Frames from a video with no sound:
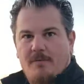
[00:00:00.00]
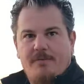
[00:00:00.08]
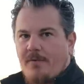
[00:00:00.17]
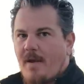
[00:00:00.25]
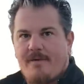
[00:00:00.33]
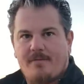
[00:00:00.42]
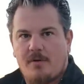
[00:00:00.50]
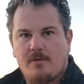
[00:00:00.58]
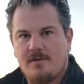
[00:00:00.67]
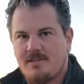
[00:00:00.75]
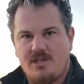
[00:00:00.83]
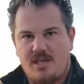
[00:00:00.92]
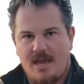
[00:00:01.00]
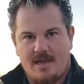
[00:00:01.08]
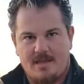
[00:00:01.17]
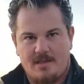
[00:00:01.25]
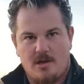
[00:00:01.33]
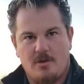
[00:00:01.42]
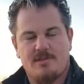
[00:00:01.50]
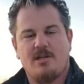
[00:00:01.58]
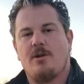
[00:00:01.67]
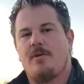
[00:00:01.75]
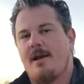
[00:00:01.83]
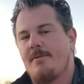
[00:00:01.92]
forever because you can't get the nose to
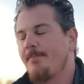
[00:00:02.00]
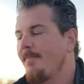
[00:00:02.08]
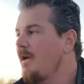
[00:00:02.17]
go down.